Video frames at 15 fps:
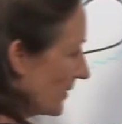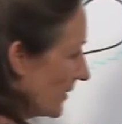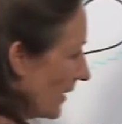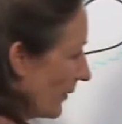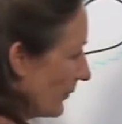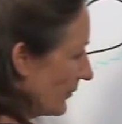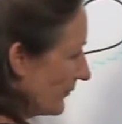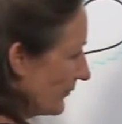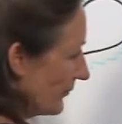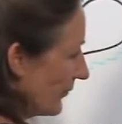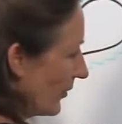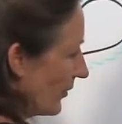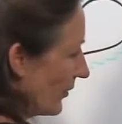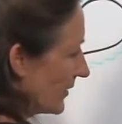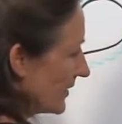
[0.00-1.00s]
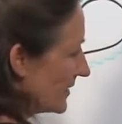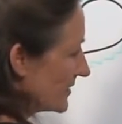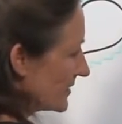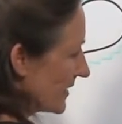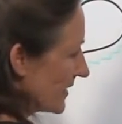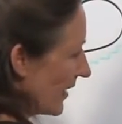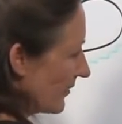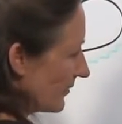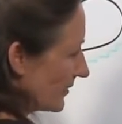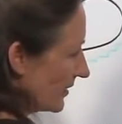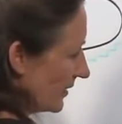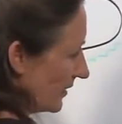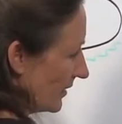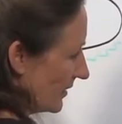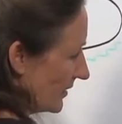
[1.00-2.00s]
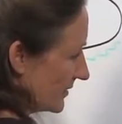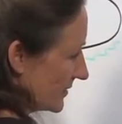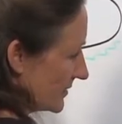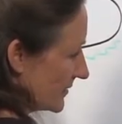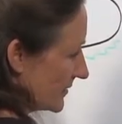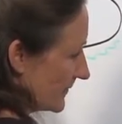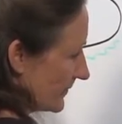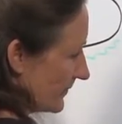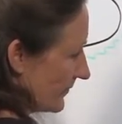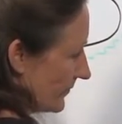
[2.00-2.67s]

Number 4 is alkalis.